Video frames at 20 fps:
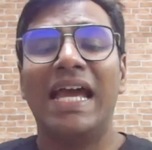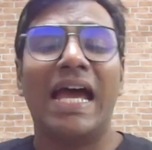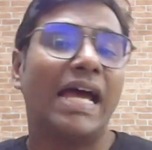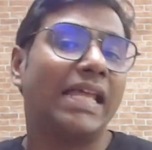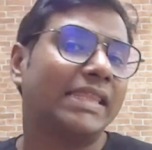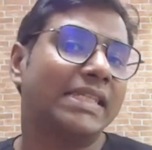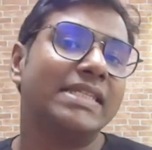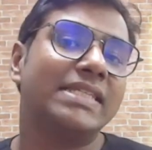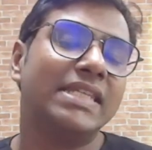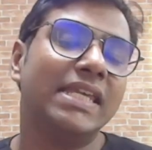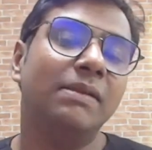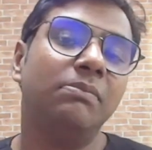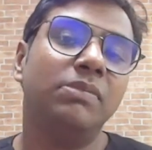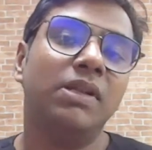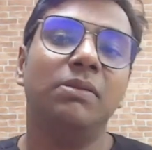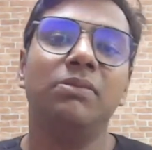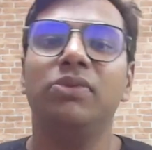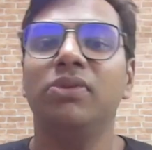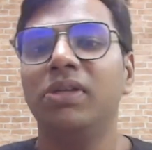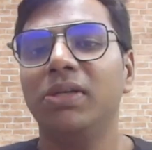At the same
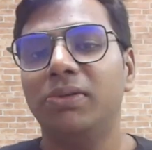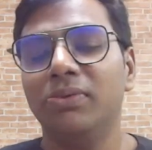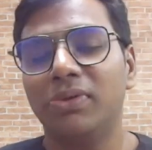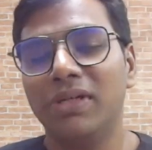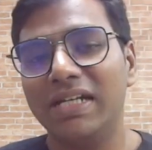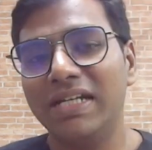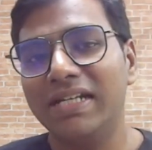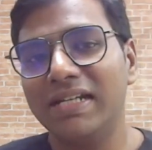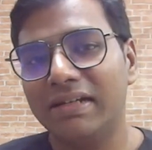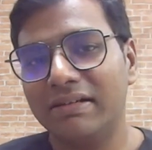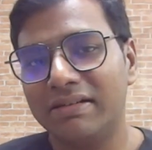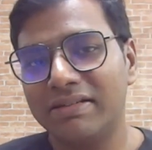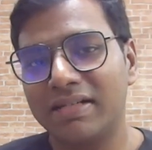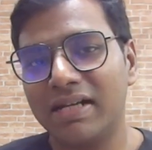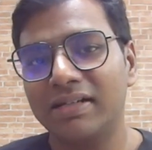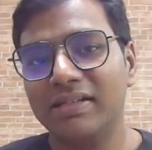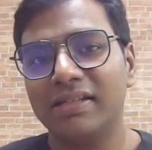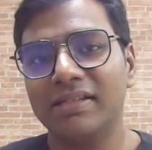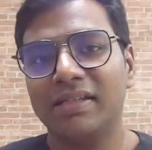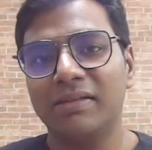time, you need to really
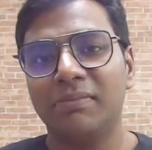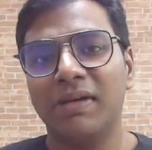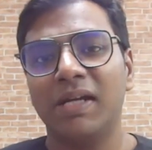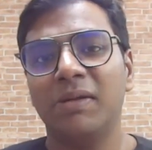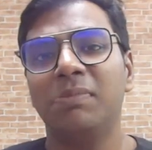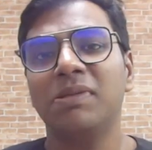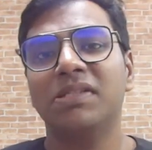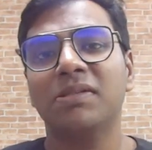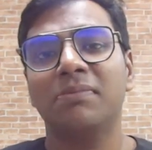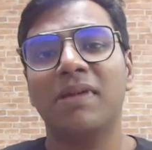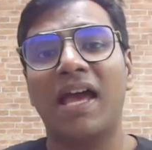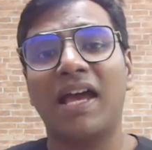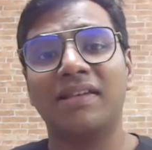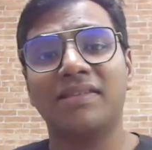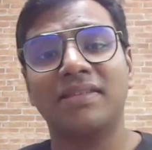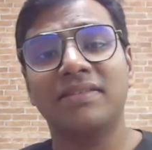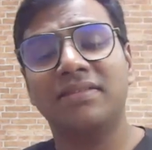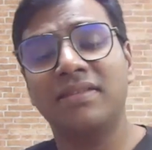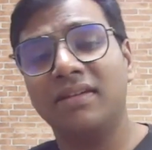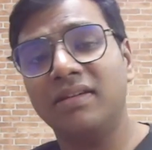understand that there might be some
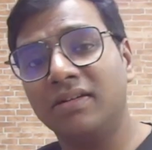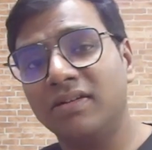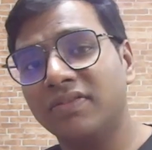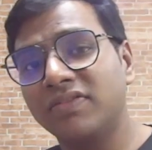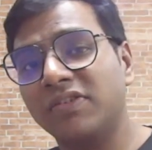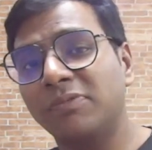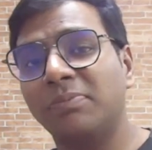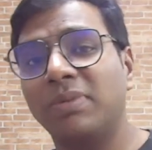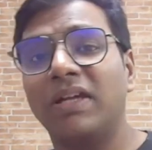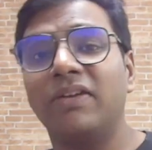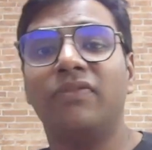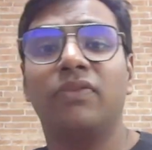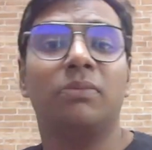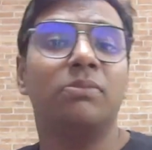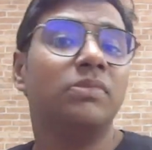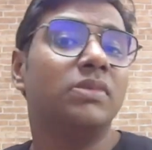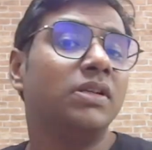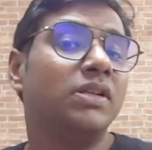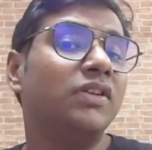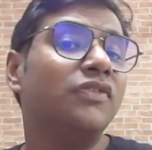accessory nerve supply
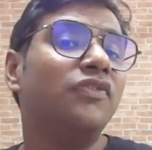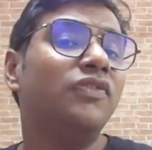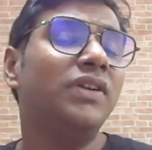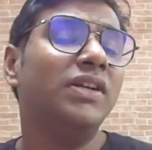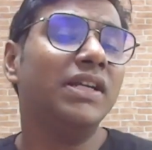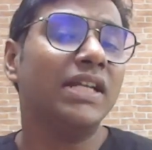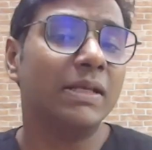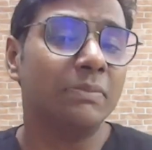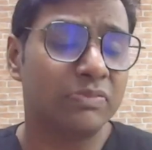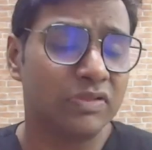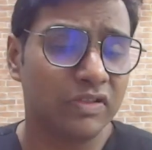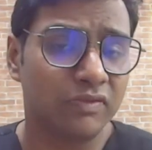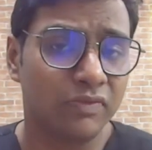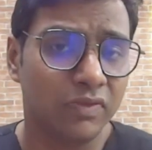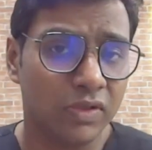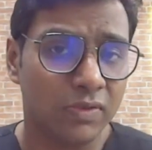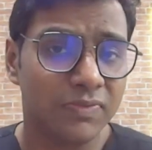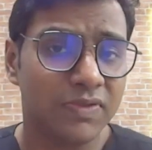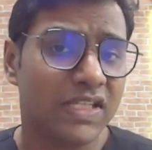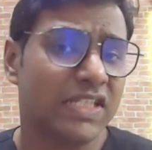from different types of
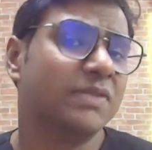nerves,